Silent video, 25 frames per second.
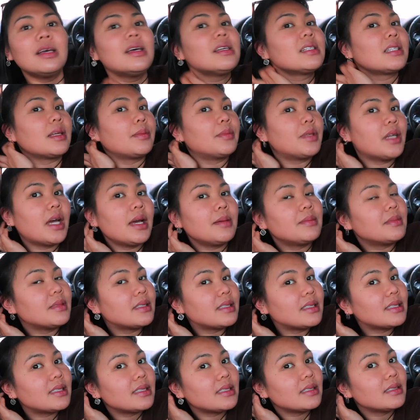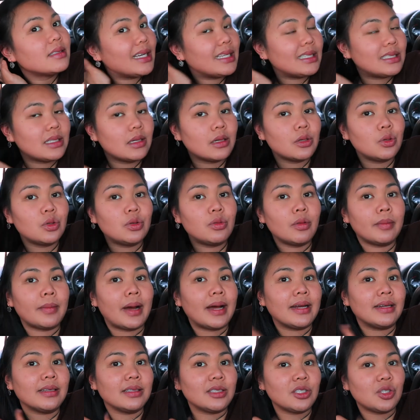Sometimes it's a good
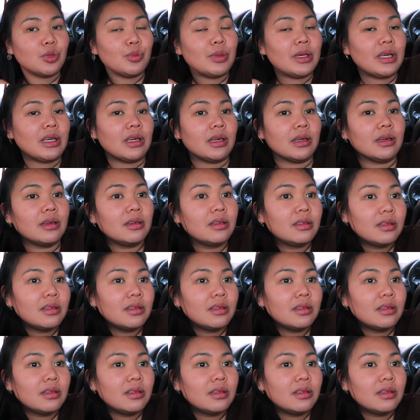reminder to be